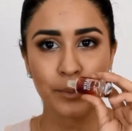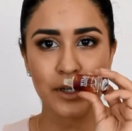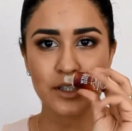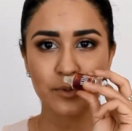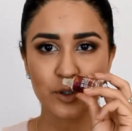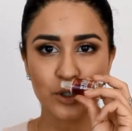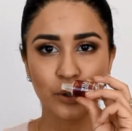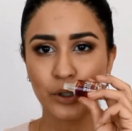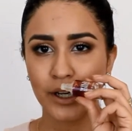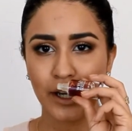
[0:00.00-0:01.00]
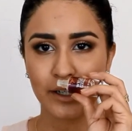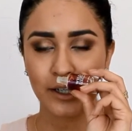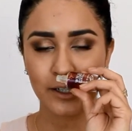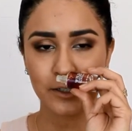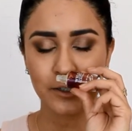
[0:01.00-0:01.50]
but it smells so good I had to
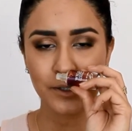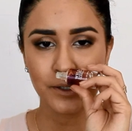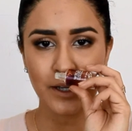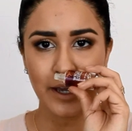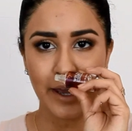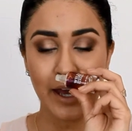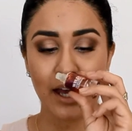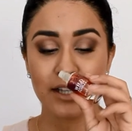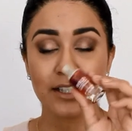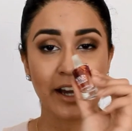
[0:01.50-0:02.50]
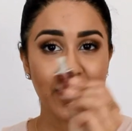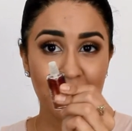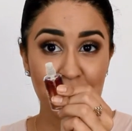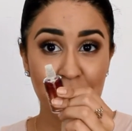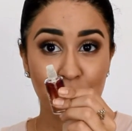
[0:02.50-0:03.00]
get it. And I
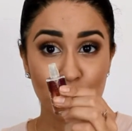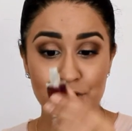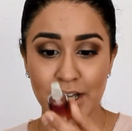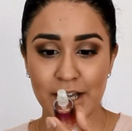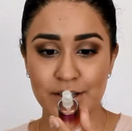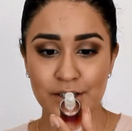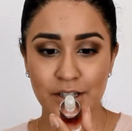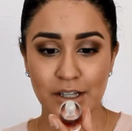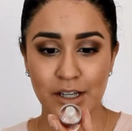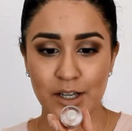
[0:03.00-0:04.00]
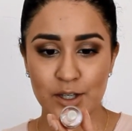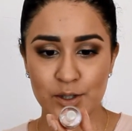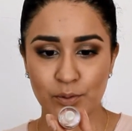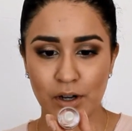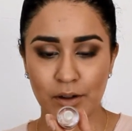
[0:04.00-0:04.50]
have the full size
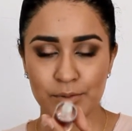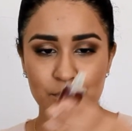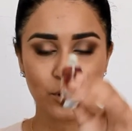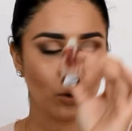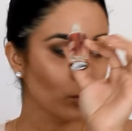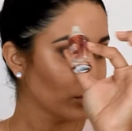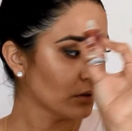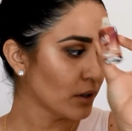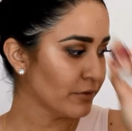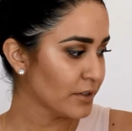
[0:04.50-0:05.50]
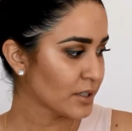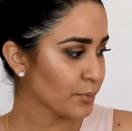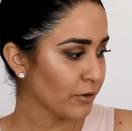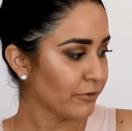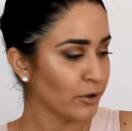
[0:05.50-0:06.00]
as well. So love this
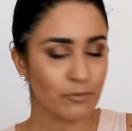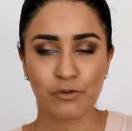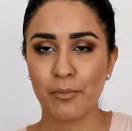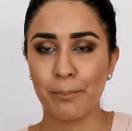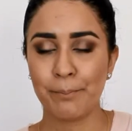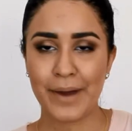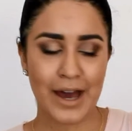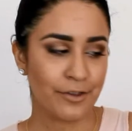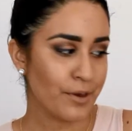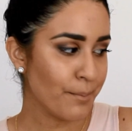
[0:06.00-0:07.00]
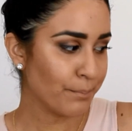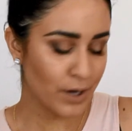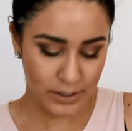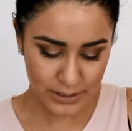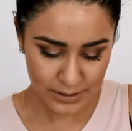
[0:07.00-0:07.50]
perfume from Bath and
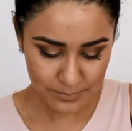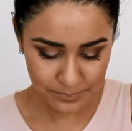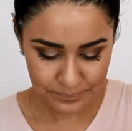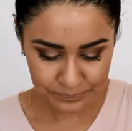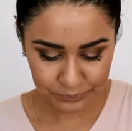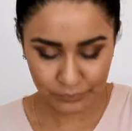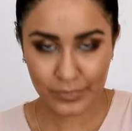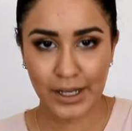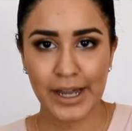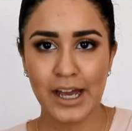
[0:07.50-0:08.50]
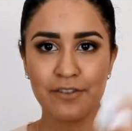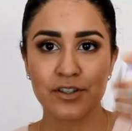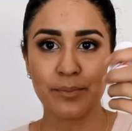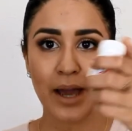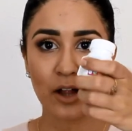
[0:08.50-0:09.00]
Body. I have
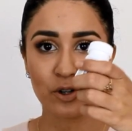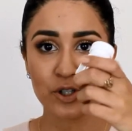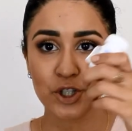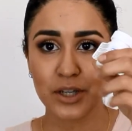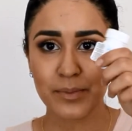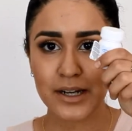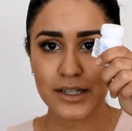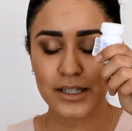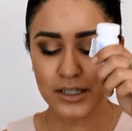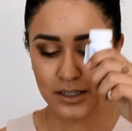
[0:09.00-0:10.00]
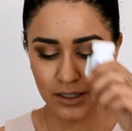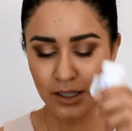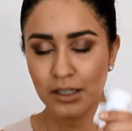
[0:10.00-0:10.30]
some allergy medicine